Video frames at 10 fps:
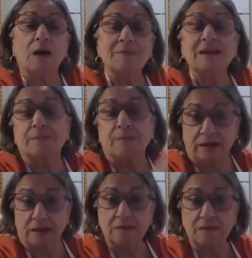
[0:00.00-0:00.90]
medium
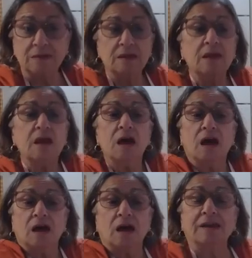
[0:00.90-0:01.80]
onion,
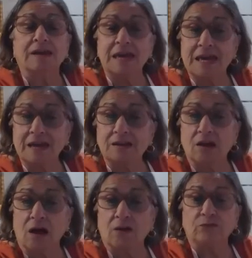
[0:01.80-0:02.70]
a can
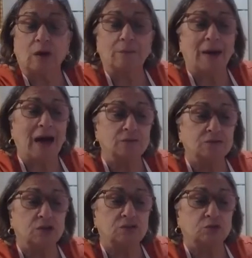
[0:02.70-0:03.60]
of
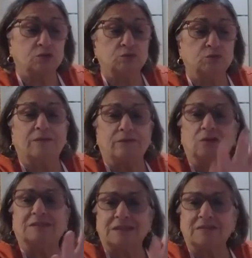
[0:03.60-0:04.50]

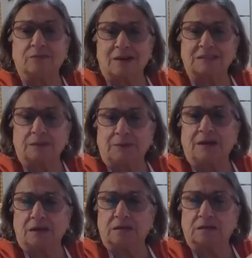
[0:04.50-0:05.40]
you'll see the
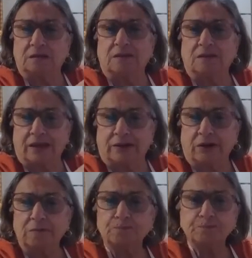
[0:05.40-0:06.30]
recipe
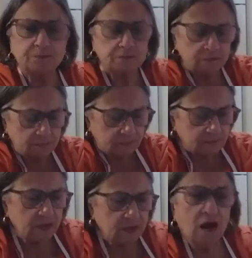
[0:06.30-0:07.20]
later,
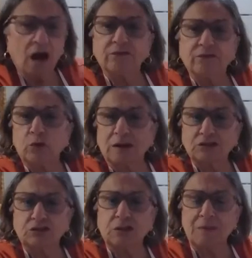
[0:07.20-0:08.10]
of
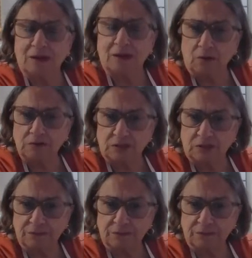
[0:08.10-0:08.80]
crushed tomatoes,